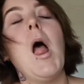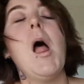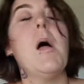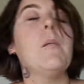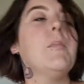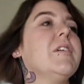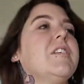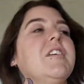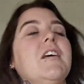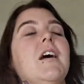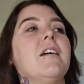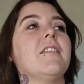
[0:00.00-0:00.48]

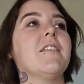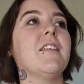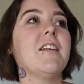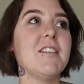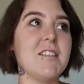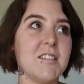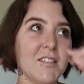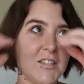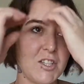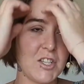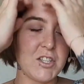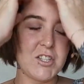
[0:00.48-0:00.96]
But yeah, that
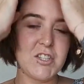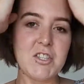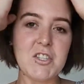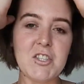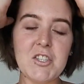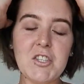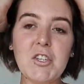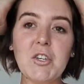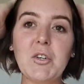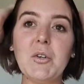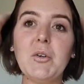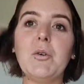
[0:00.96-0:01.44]
is just
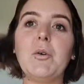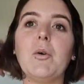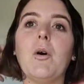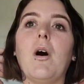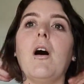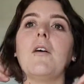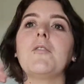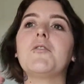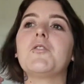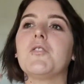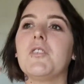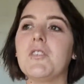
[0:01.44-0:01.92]
to,
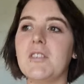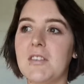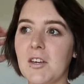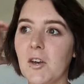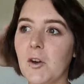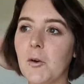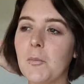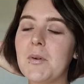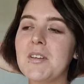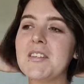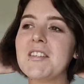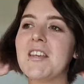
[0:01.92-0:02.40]
after a
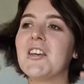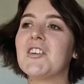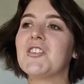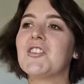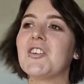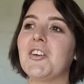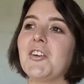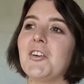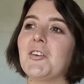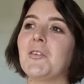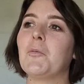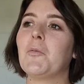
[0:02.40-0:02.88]
therapy
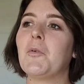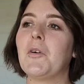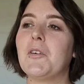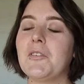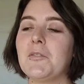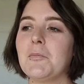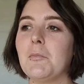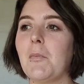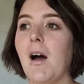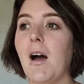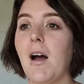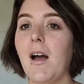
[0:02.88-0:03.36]
session
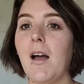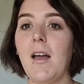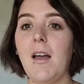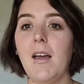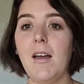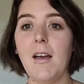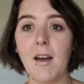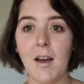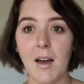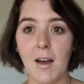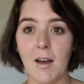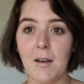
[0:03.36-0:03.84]
with
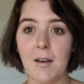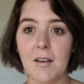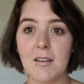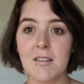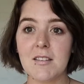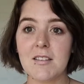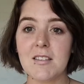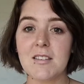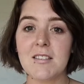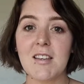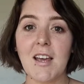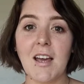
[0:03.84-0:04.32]
my
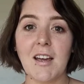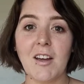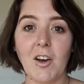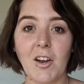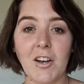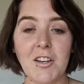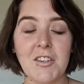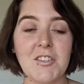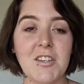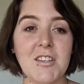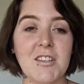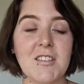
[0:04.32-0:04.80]

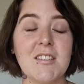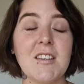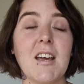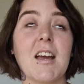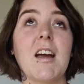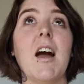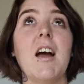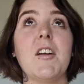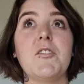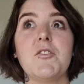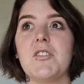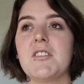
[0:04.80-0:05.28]

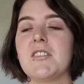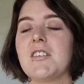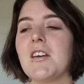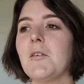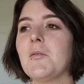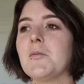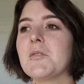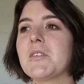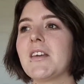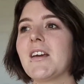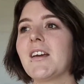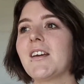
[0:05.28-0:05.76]
psychiatrist, I
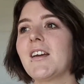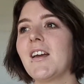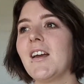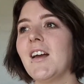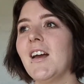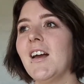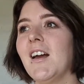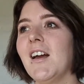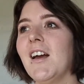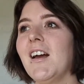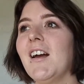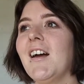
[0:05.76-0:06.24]
was like,
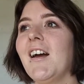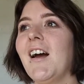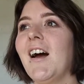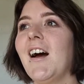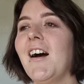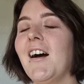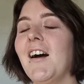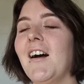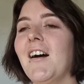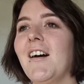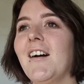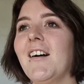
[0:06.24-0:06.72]

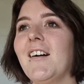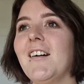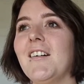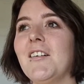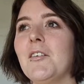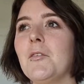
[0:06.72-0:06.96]
came